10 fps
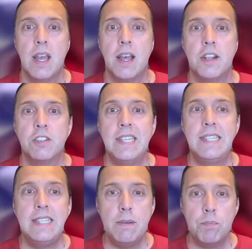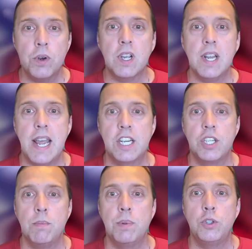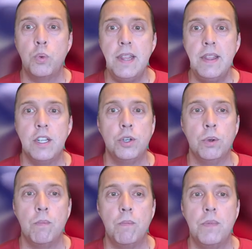There's a deeper connection between the two